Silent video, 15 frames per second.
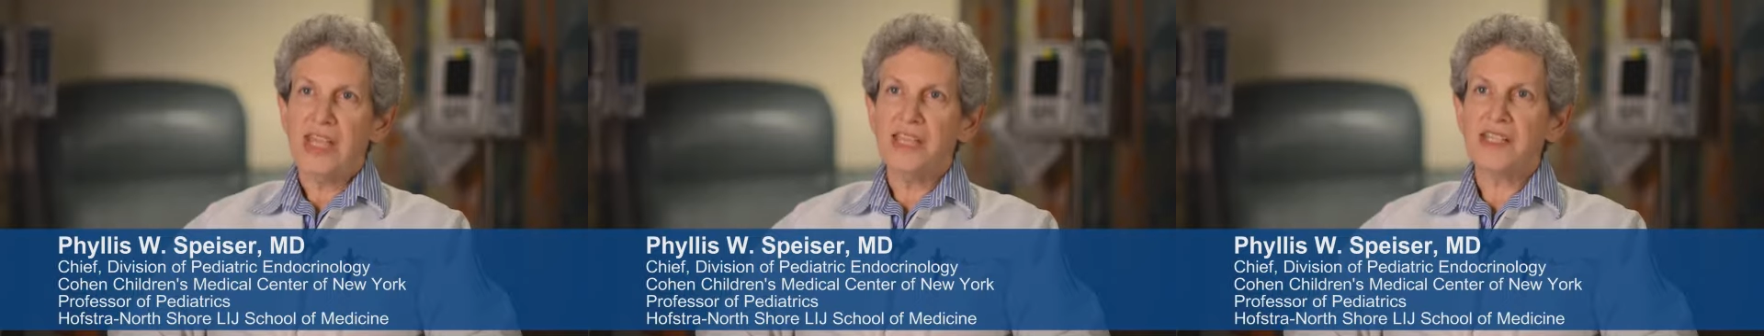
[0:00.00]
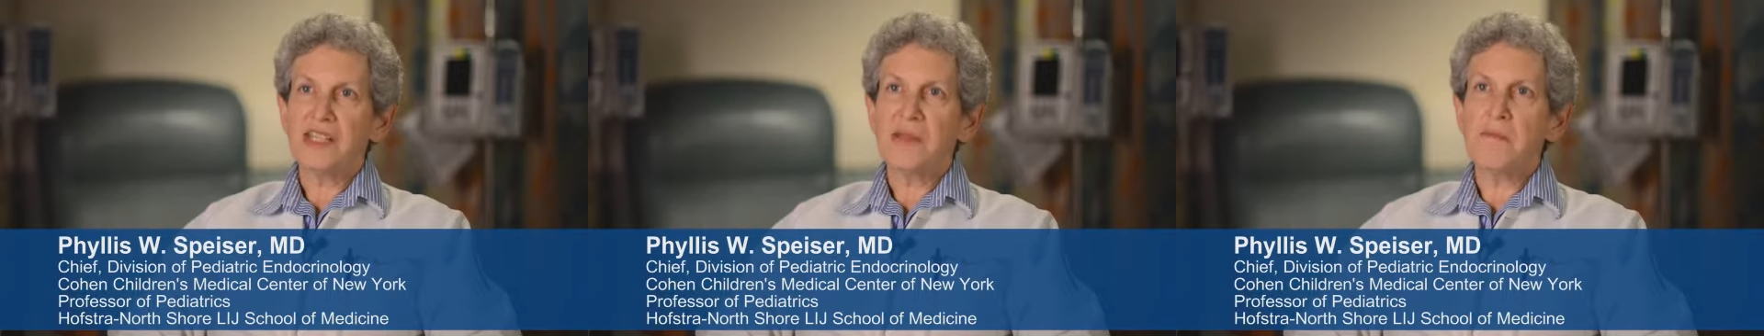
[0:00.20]

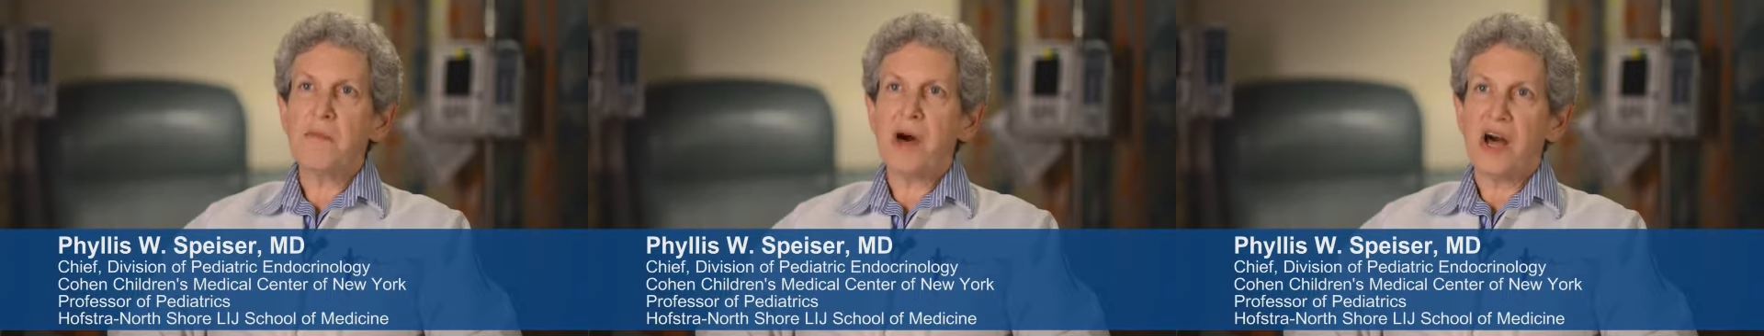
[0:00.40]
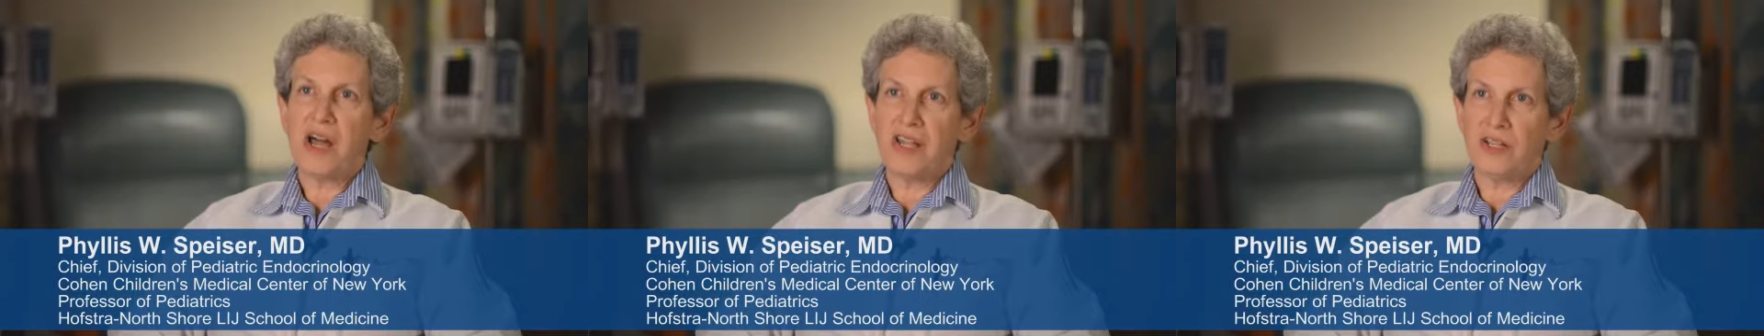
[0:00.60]
is a
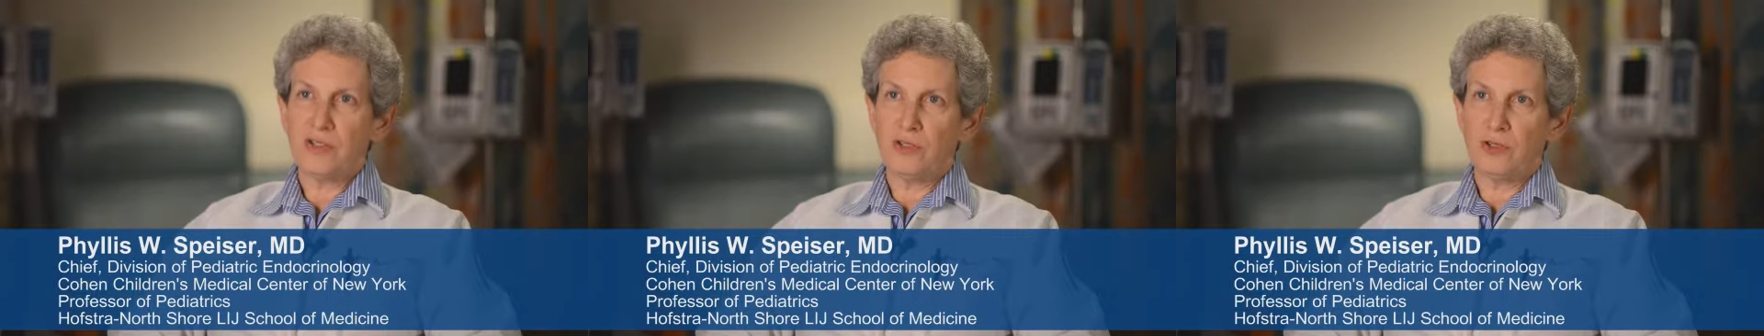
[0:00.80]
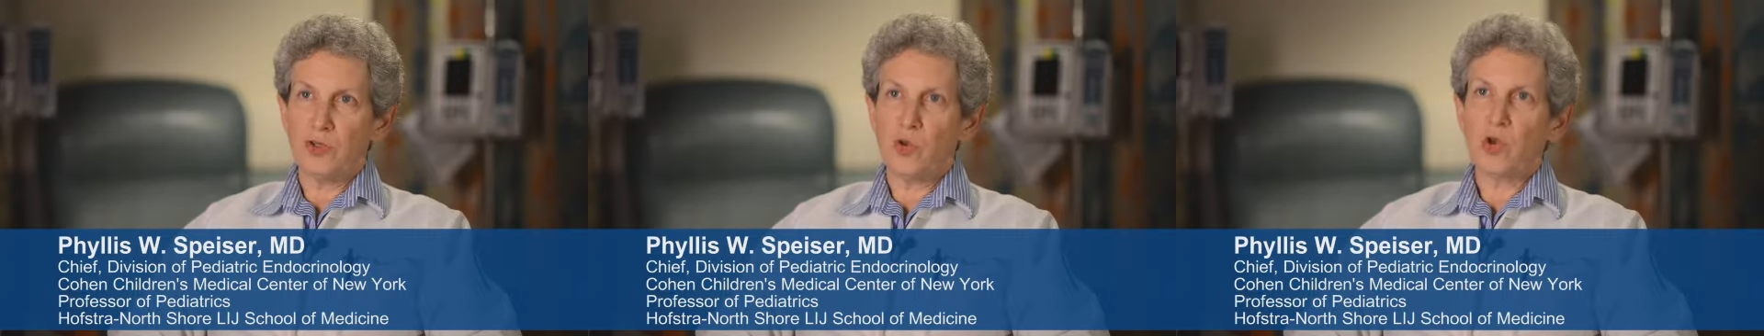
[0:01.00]

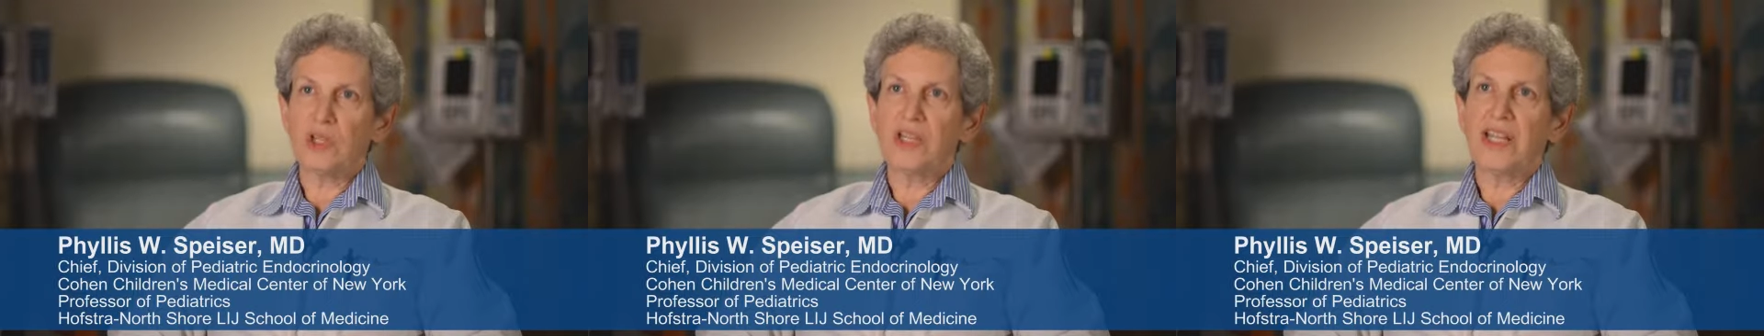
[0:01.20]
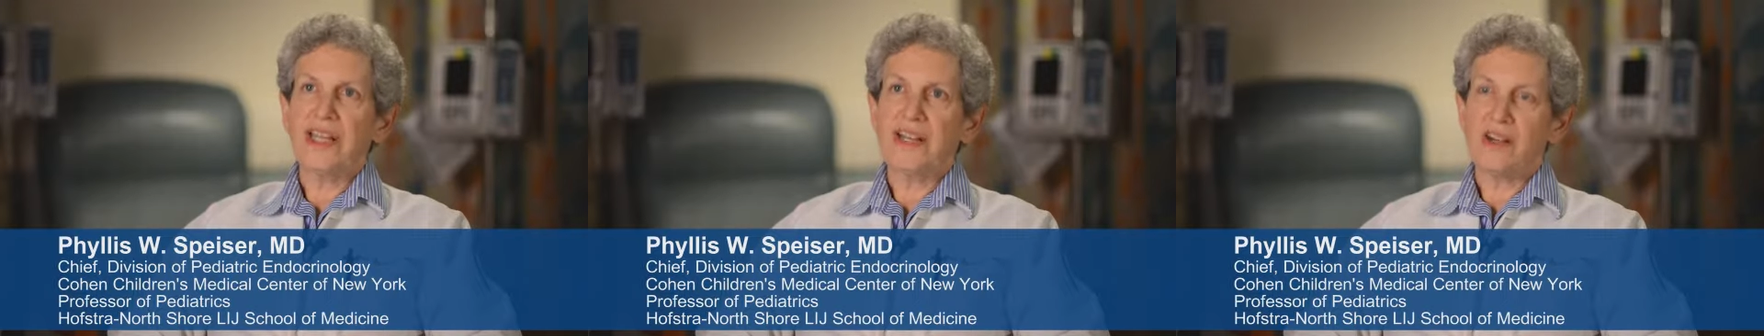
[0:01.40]
mild or
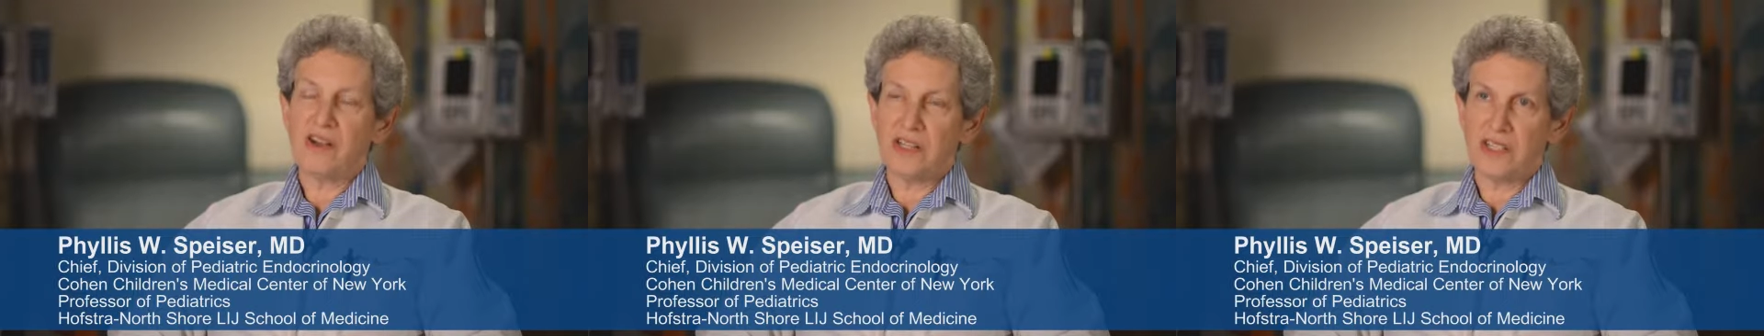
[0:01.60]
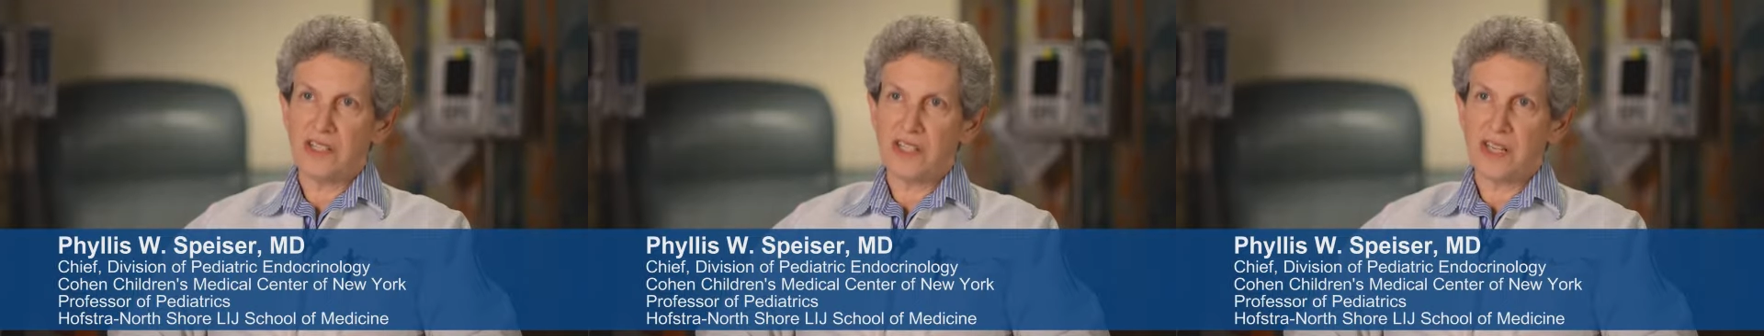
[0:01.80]
late
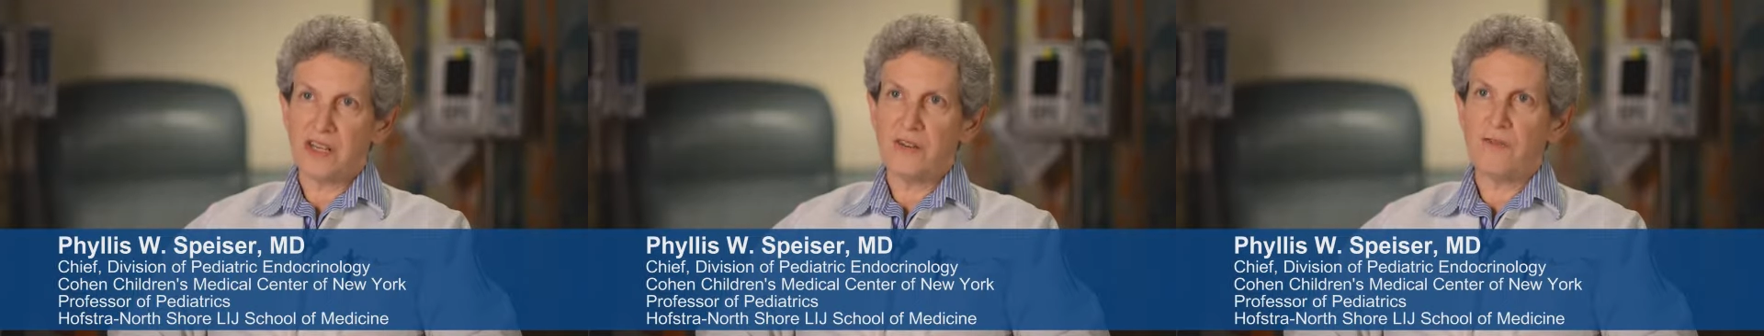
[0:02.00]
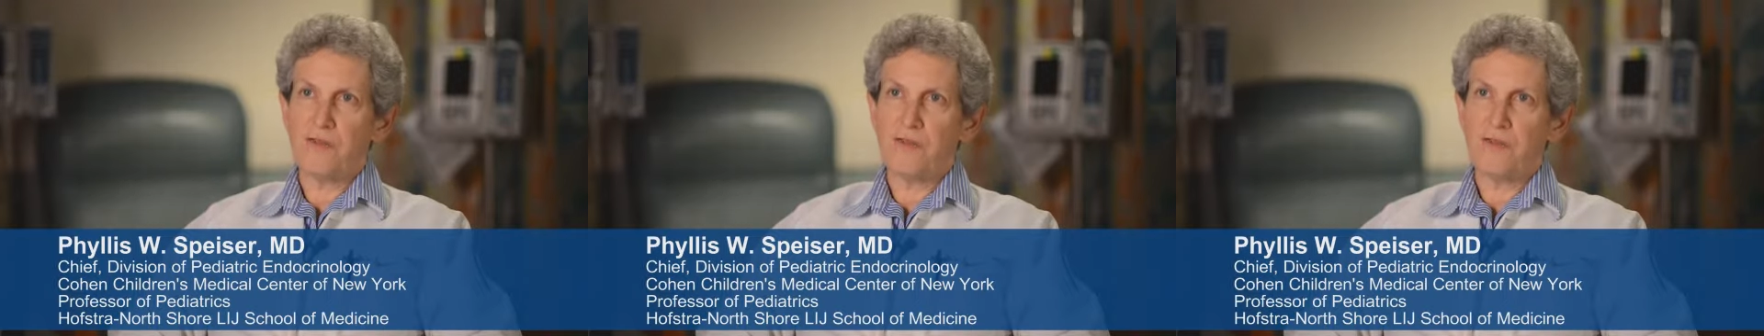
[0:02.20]
onset